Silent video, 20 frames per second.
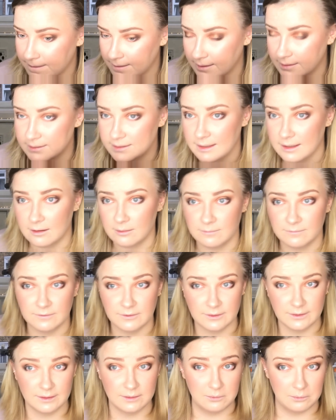And to help
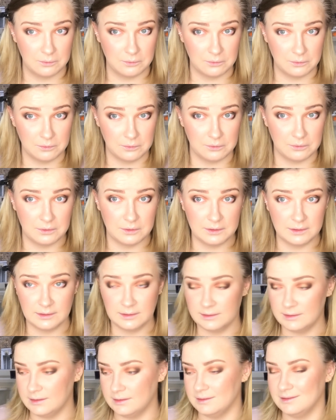further, ooh,
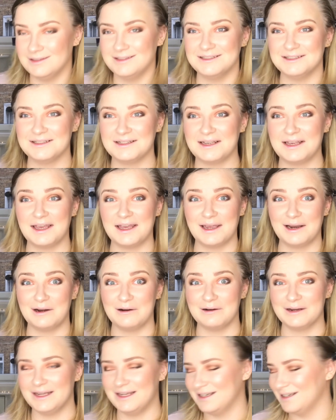
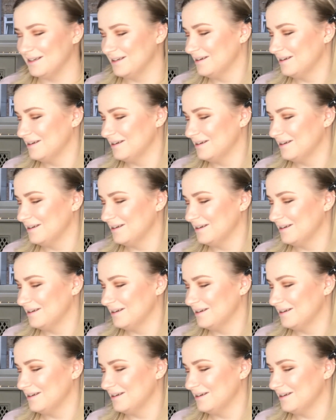scary.